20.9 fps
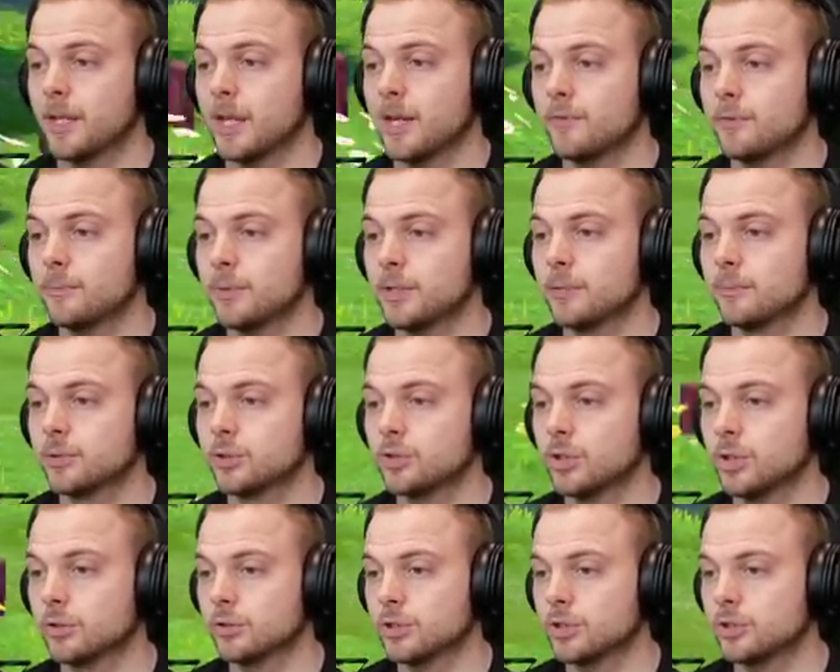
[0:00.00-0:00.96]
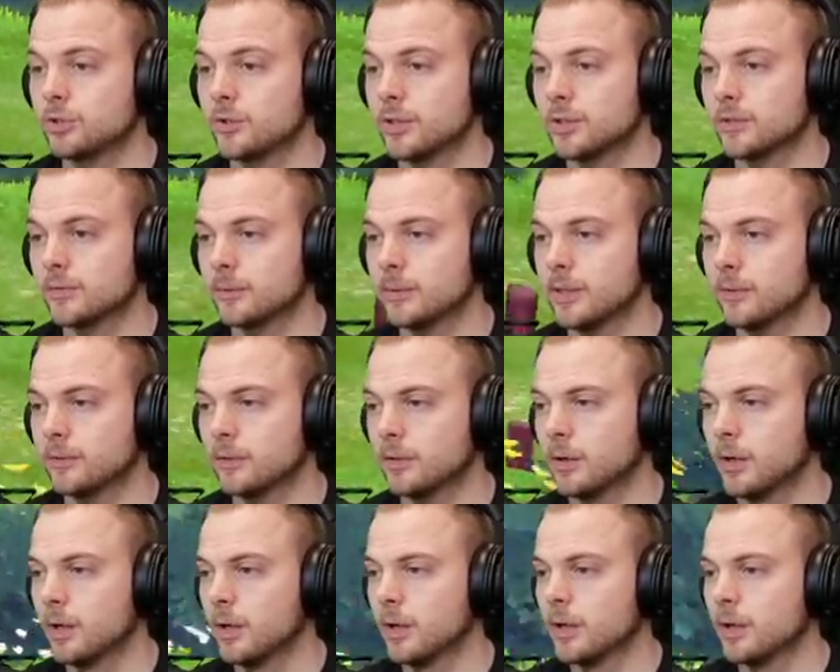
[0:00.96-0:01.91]
Everybody must talk to strangers from now on.
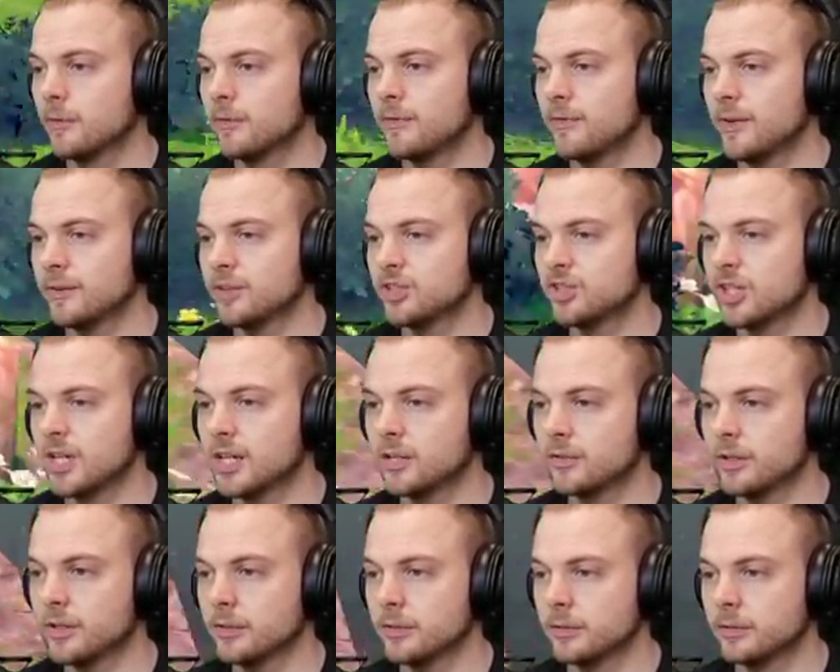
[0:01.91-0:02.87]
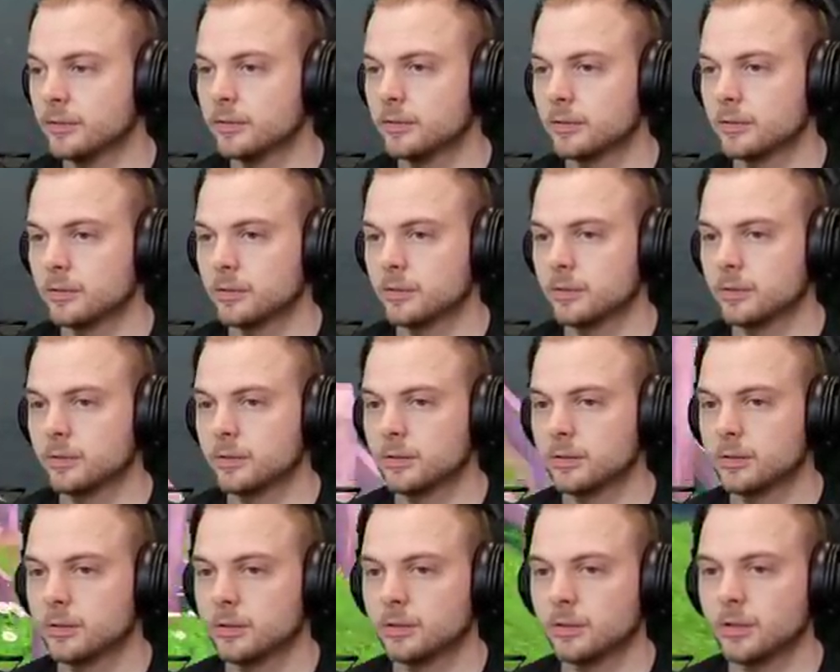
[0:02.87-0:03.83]
I found a secret?
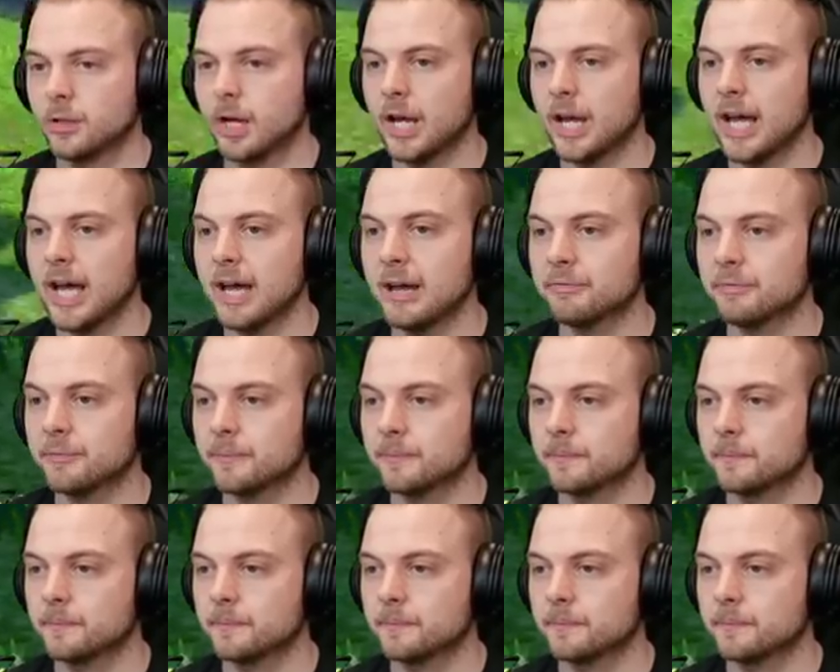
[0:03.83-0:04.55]
I have!